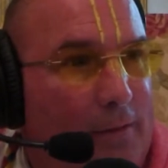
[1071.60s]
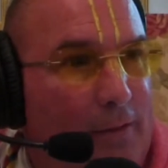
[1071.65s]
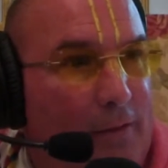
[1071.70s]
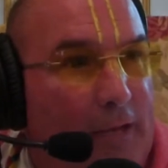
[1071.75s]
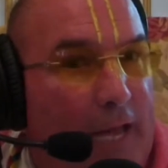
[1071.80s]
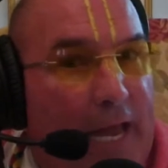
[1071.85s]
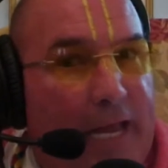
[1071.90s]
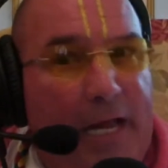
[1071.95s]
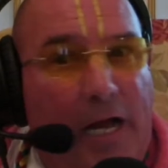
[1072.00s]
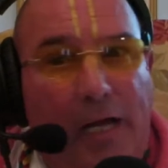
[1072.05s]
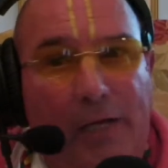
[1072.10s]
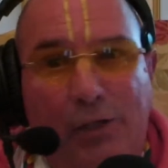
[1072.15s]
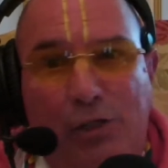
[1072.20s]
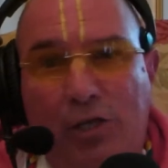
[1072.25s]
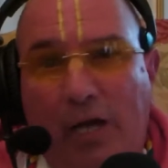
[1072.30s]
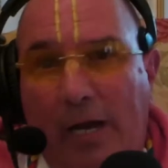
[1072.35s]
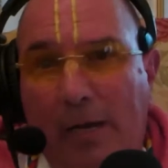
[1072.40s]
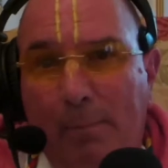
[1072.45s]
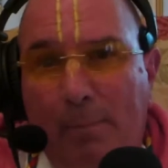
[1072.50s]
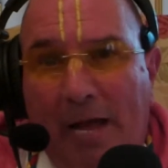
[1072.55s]
Like on
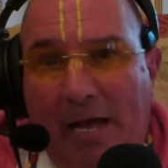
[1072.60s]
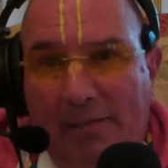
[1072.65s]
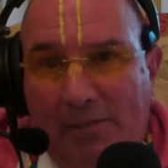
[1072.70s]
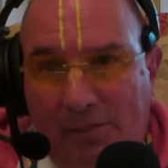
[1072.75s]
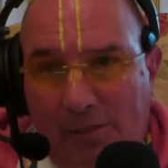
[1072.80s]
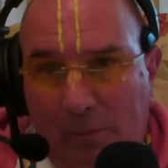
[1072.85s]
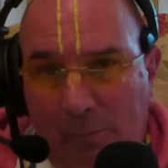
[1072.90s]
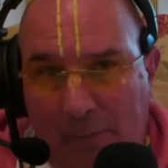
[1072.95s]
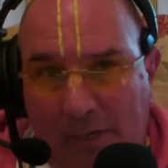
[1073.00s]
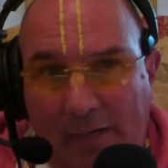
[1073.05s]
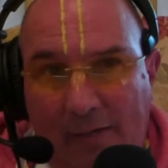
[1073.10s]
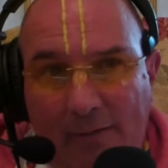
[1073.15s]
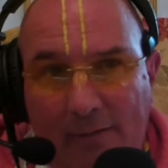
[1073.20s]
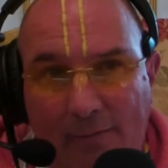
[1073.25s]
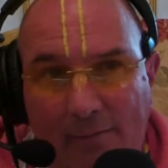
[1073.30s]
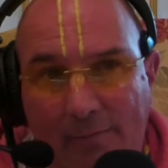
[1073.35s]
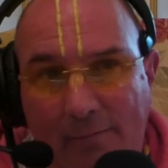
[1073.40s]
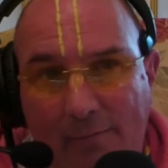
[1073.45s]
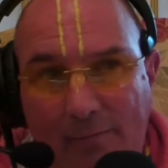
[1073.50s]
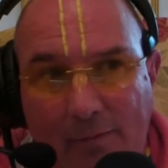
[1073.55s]
Janmashtami,
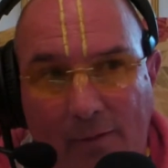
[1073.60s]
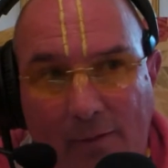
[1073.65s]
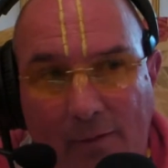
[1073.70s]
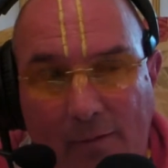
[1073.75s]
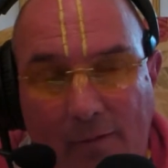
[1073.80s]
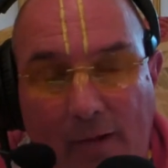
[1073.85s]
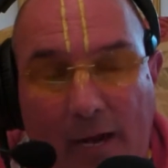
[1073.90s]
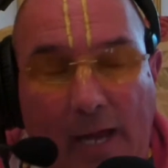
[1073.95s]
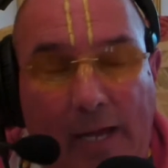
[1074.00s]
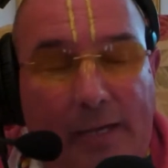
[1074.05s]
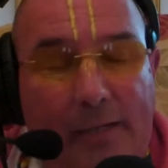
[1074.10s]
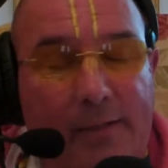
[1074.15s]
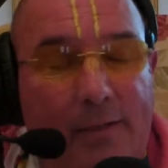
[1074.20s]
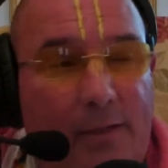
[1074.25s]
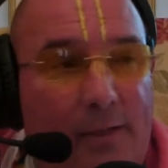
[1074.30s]
right?